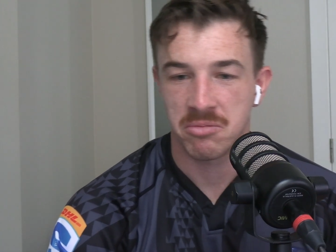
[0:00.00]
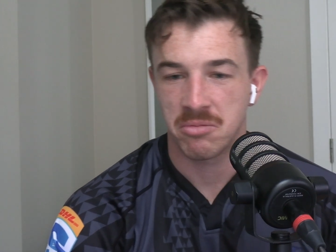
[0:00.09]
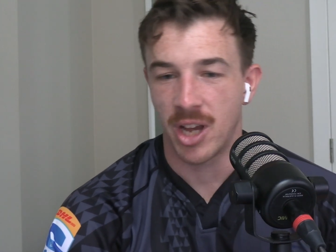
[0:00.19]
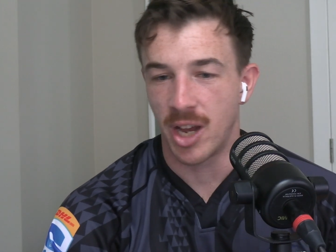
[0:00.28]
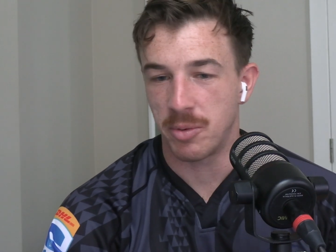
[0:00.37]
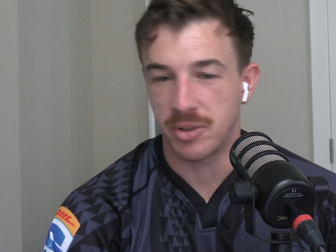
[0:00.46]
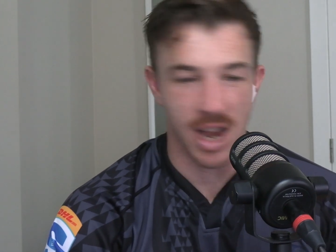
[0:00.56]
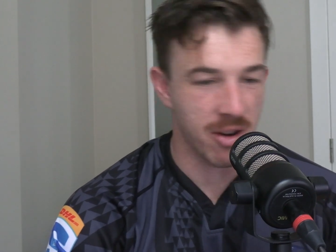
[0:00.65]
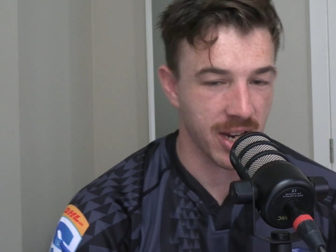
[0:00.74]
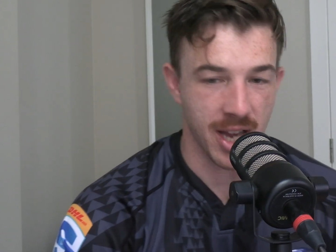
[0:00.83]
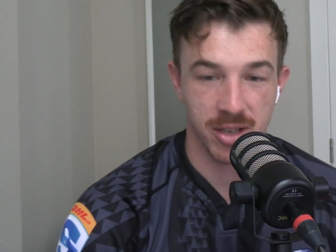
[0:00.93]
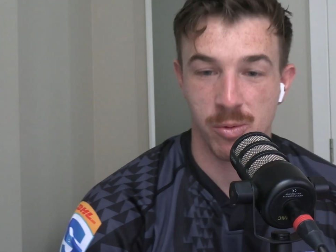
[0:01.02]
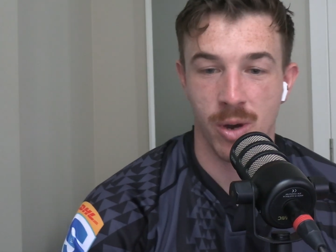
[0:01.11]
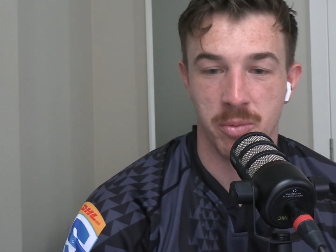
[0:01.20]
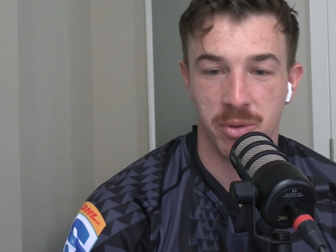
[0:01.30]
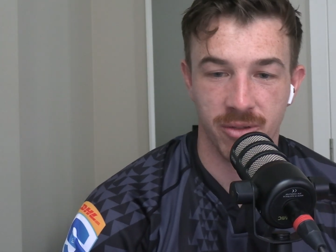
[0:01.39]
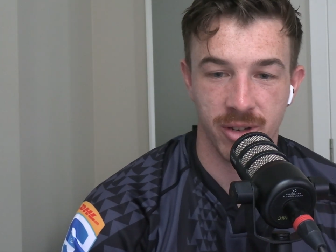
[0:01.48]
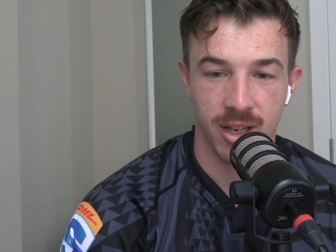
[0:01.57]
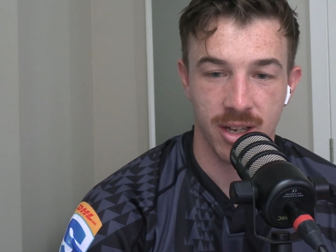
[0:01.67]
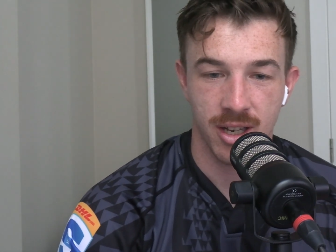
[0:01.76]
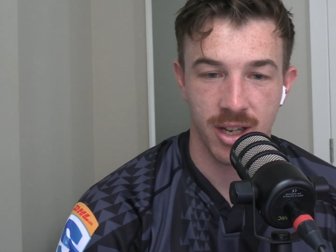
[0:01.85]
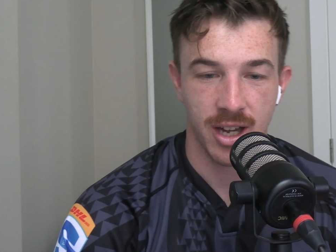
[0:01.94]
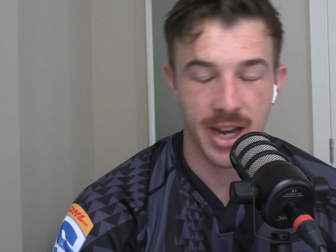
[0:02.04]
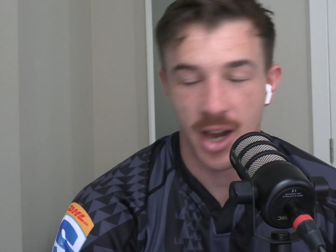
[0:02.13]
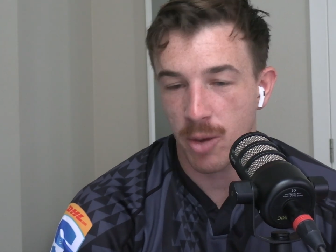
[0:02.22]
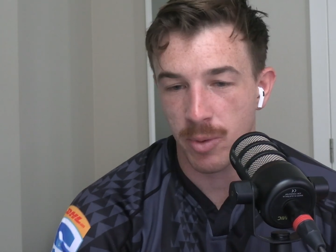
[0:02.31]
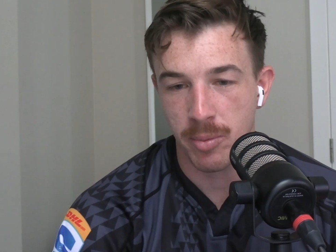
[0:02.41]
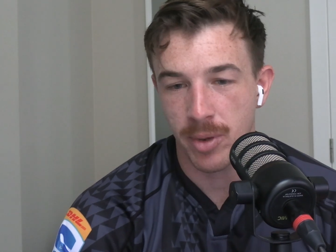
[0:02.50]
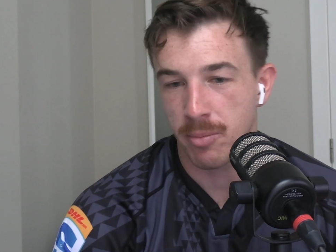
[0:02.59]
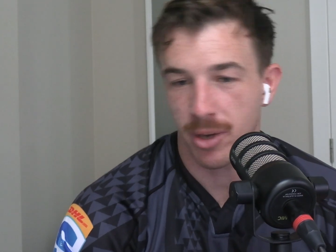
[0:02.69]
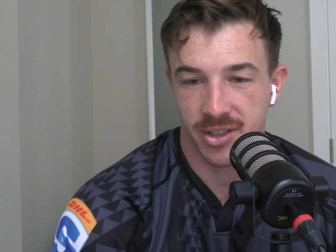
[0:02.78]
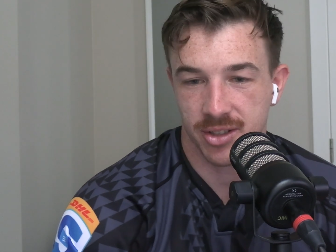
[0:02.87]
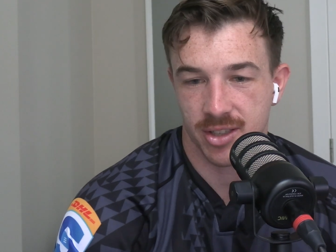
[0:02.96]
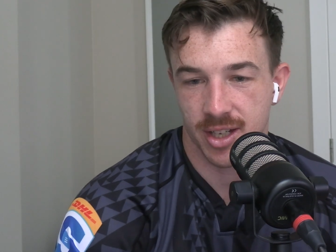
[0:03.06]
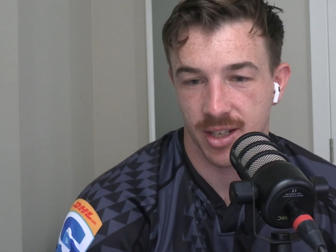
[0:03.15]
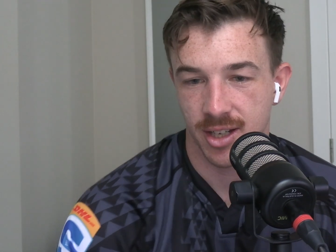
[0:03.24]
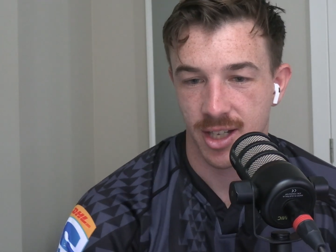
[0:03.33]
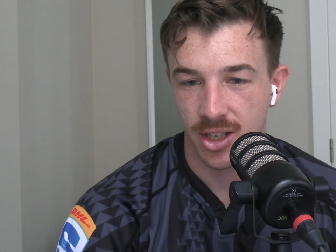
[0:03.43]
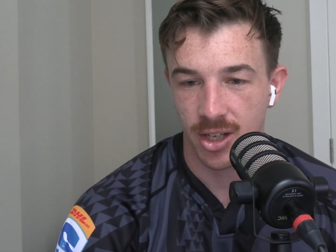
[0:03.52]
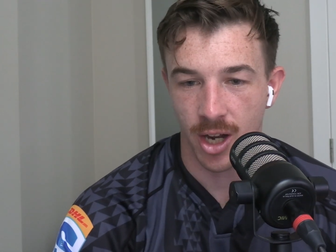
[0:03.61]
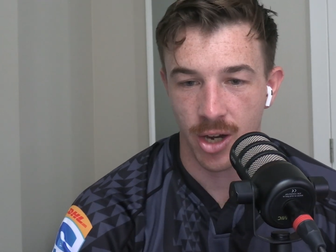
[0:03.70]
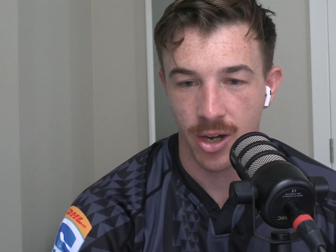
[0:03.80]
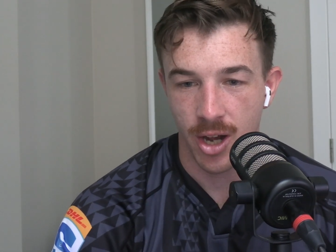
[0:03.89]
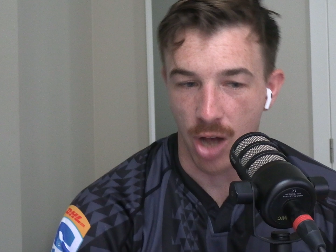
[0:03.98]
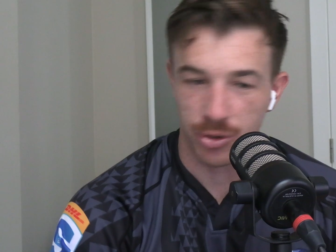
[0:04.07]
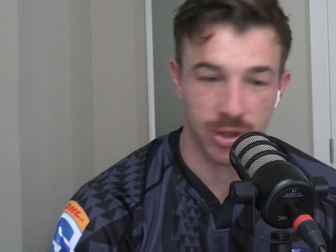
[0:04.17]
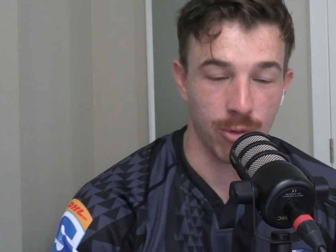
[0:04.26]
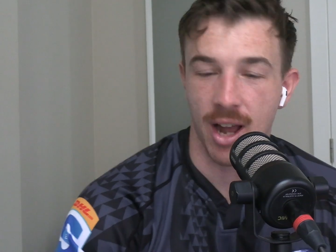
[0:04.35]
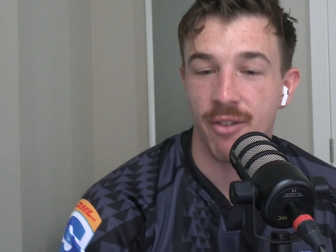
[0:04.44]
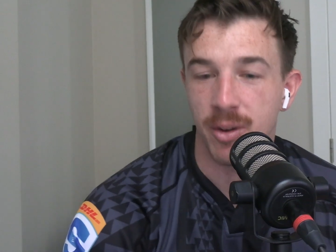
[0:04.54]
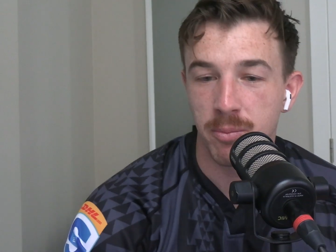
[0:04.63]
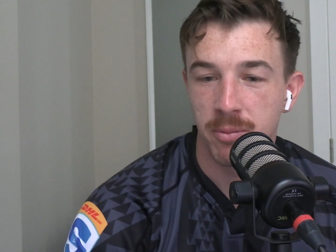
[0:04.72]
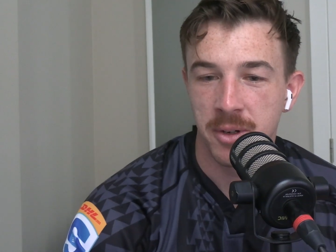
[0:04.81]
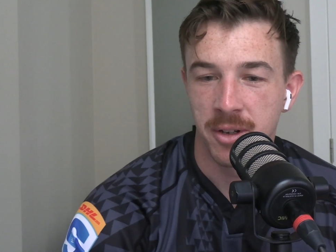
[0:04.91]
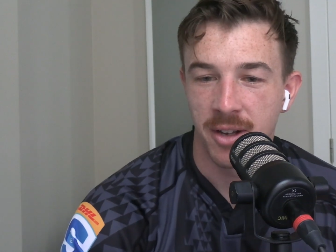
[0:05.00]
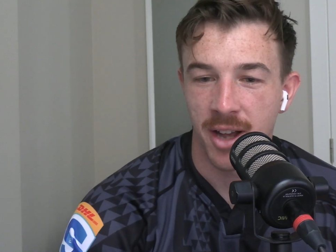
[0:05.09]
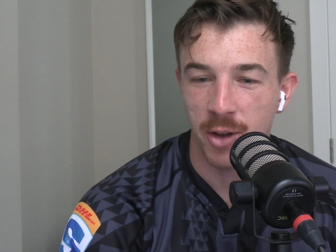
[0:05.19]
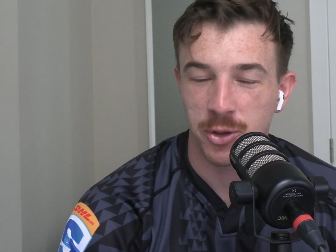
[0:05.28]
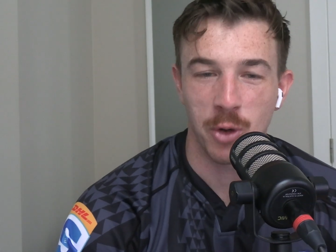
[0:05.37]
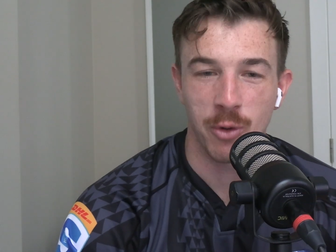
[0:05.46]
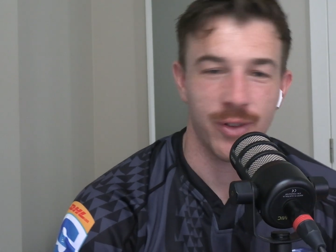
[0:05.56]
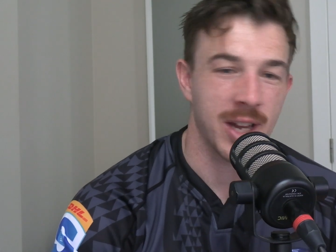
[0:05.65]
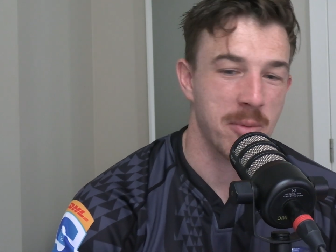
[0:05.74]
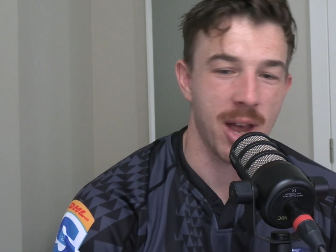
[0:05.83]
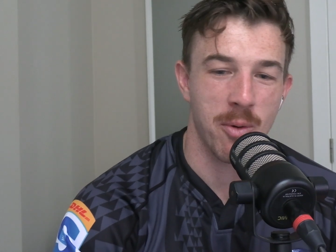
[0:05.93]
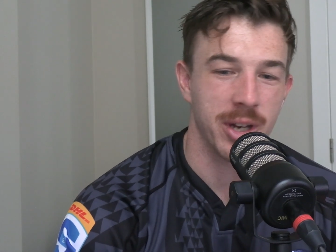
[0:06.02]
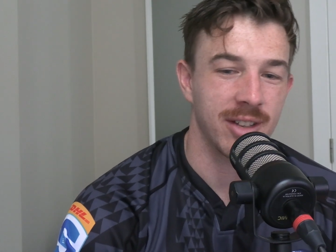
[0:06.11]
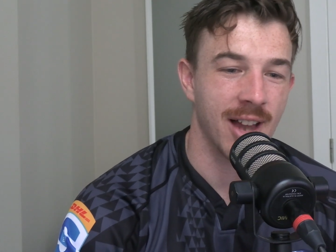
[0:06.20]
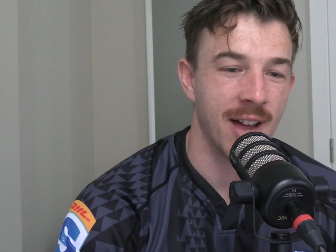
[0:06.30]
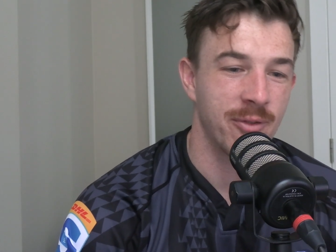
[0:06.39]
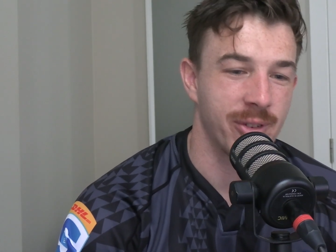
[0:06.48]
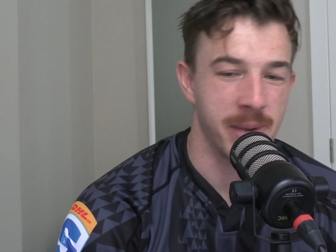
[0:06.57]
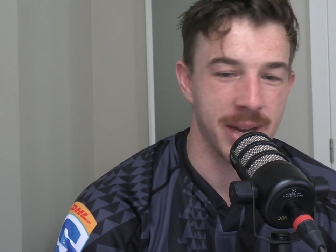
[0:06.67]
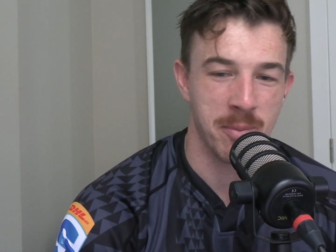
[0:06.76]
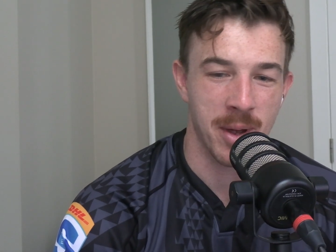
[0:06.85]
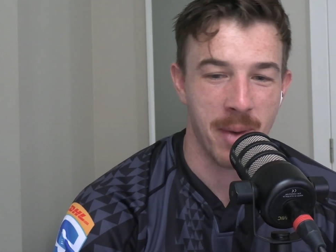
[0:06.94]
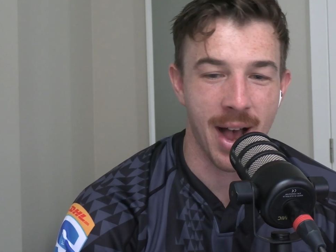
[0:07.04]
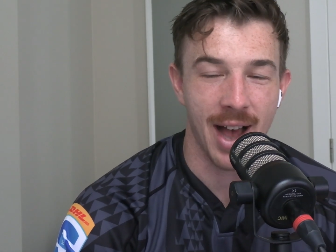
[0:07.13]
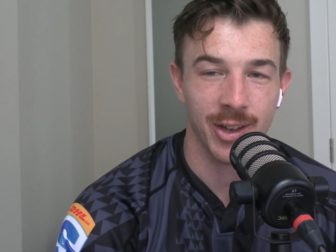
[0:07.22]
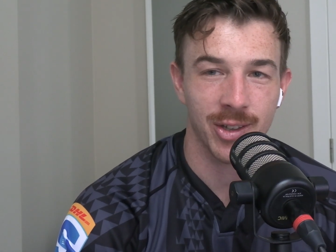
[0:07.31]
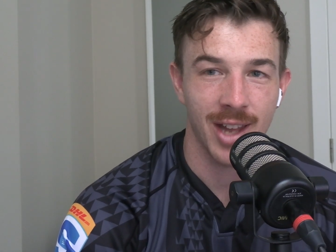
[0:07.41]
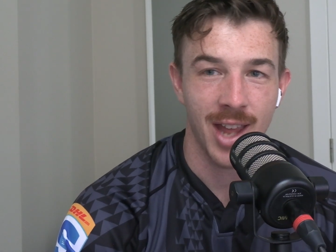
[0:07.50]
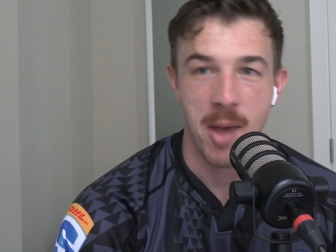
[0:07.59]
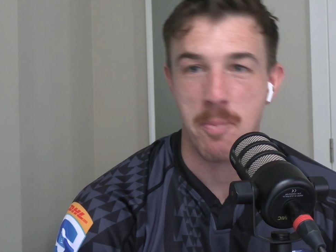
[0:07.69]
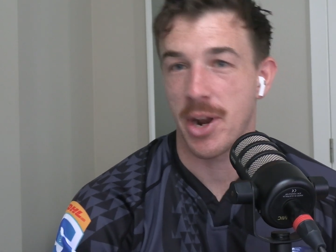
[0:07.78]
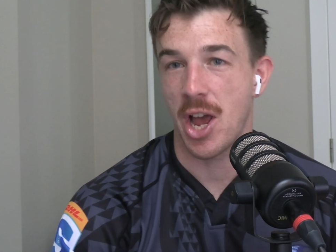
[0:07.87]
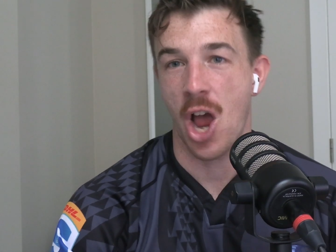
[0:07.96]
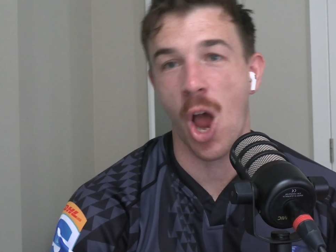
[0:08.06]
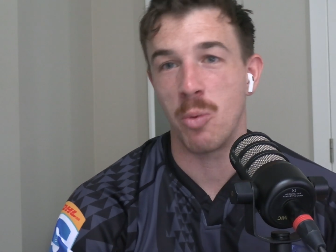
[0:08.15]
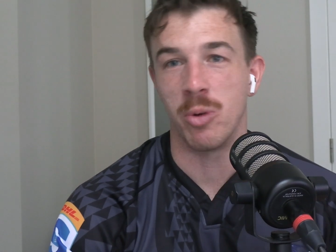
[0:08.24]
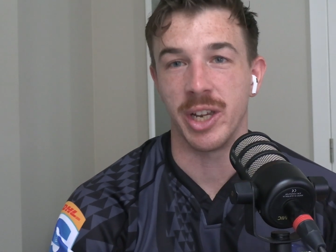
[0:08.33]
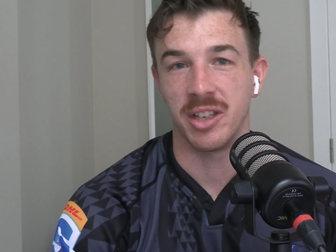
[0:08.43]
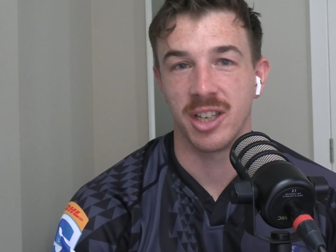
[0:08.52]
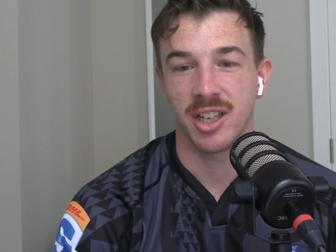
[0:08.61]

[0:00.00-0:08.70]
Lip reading: I hope it's the Hurricanes in Moana Pacifica, and I hope we beat him by 60. You know, I'll still love him. I'll still think about what he's done for me in my past, but I hope we